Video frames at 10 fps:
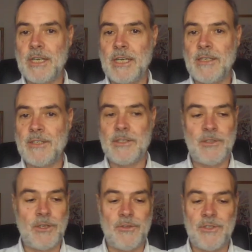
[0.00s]
and
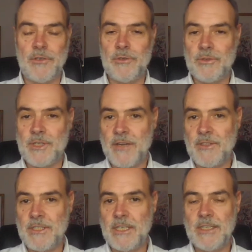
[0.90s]
you know the social
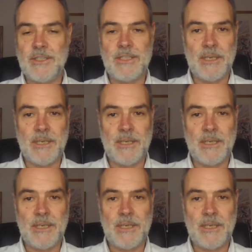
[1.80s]
services